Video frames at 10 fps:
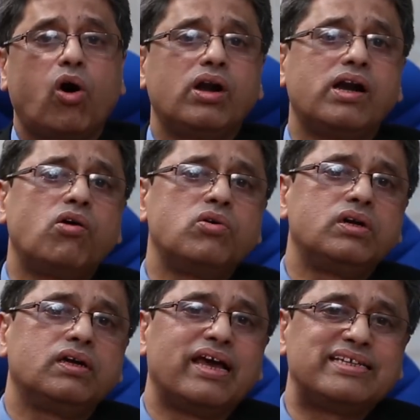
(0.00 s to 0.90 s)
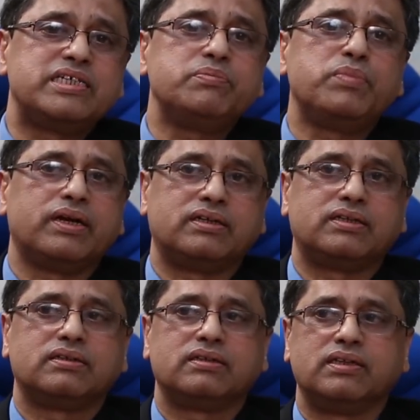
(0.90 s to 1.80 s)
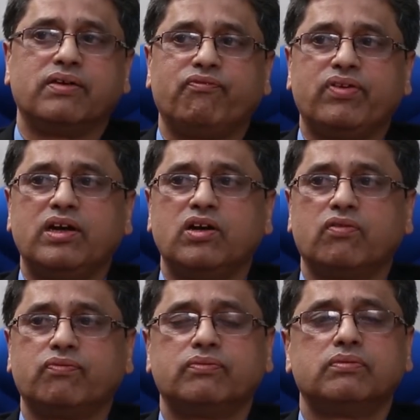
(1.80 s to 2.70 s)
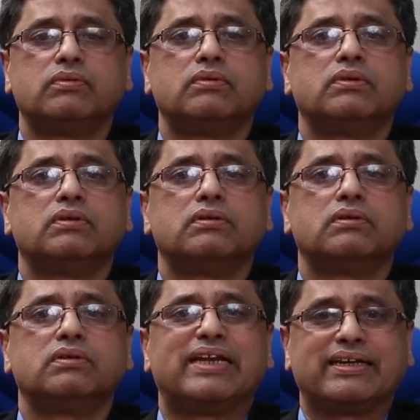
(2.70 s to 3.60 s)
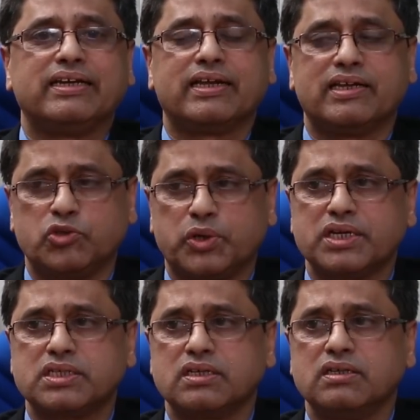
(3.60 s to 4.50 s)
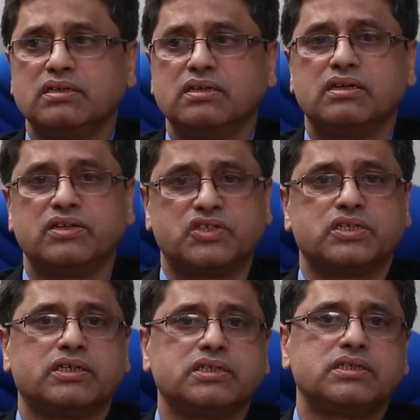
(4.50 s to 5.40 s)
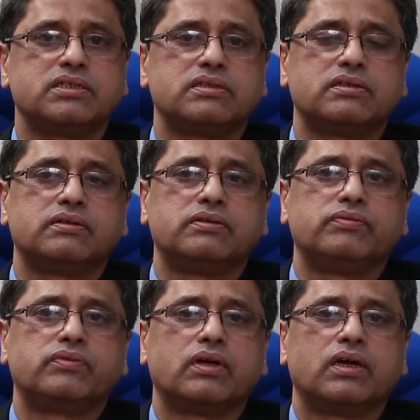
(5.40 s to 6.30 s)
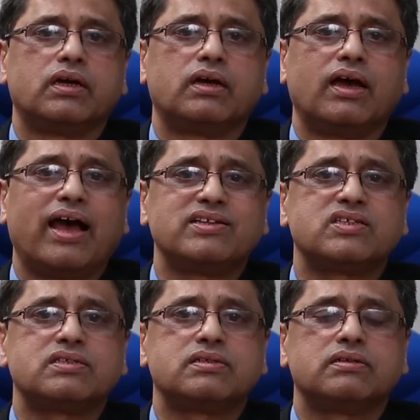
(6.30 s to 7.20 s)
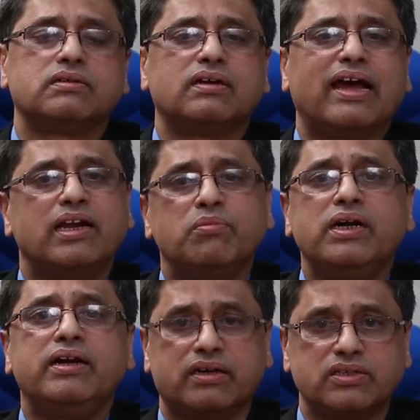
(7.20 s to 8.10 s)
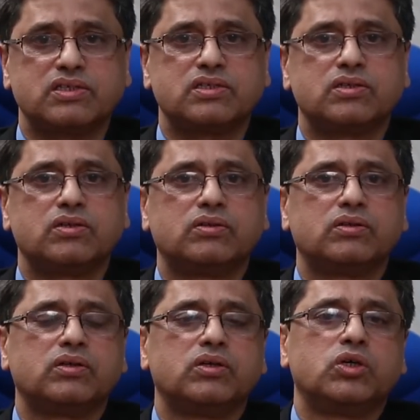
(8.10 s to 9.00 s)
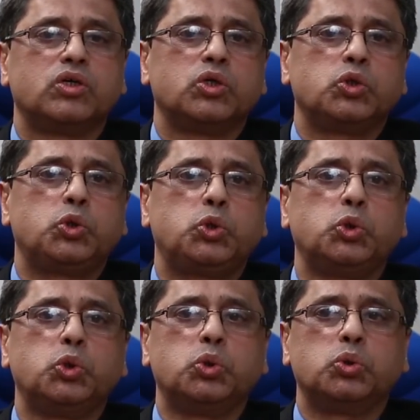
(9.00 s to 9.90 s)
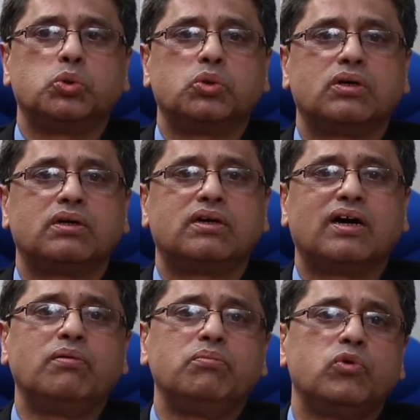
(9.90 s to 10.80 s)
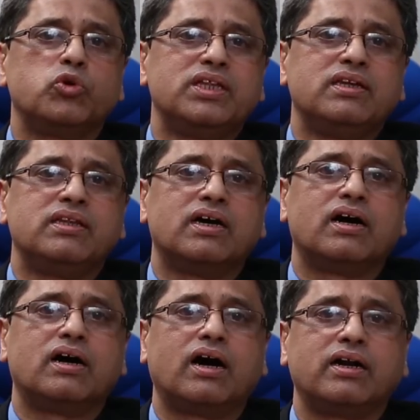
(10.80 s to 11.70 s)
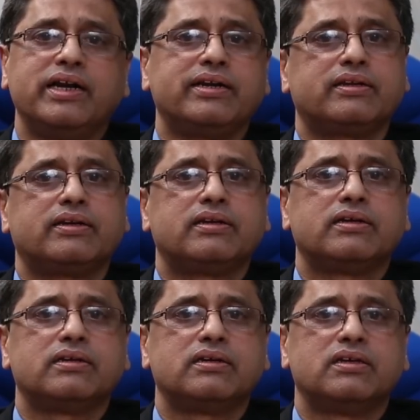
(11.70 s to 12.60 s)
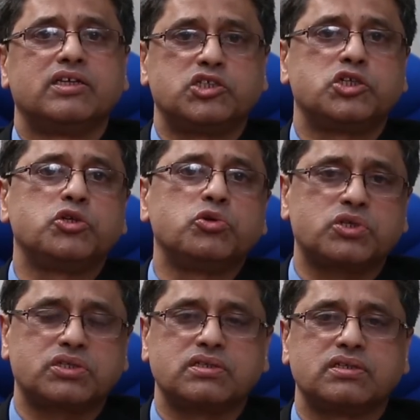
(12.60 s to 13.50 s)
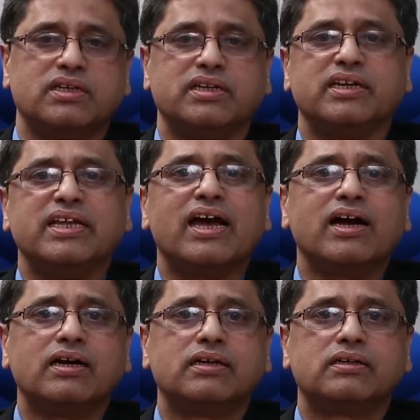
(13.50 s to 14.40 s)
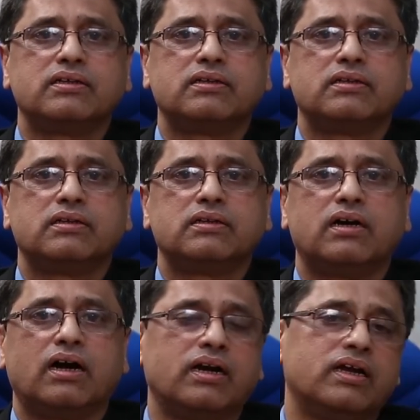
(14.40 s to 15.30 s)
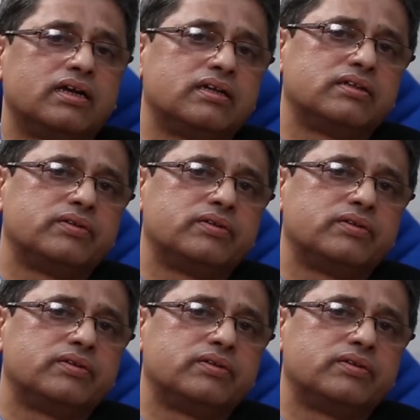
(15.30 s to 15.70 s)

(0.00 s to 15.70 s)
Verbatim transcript: all-round achievement in the field of technical education, research has enabled us to come within the 100 institutes in India under